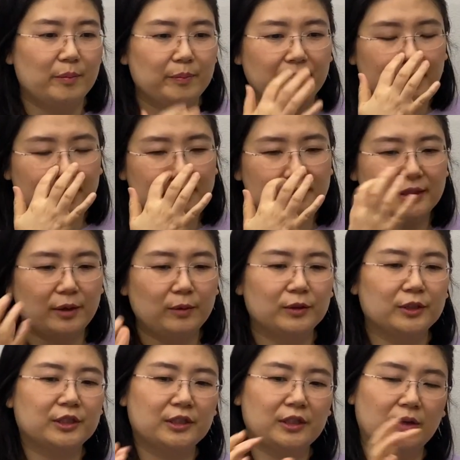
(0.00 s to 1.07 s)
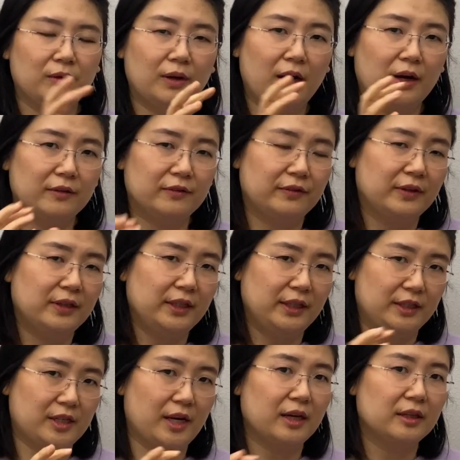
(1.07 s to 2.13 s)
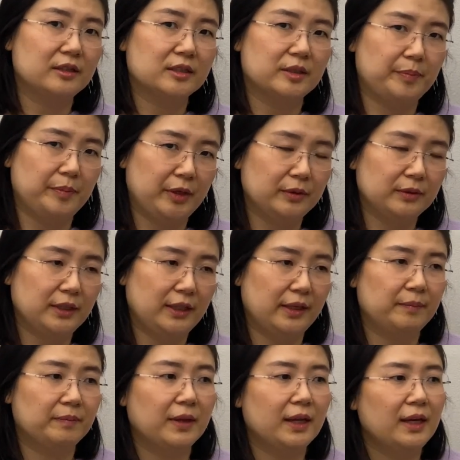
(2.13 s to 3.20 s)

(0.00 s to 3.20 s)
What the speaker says: because they will show off each other's beauty.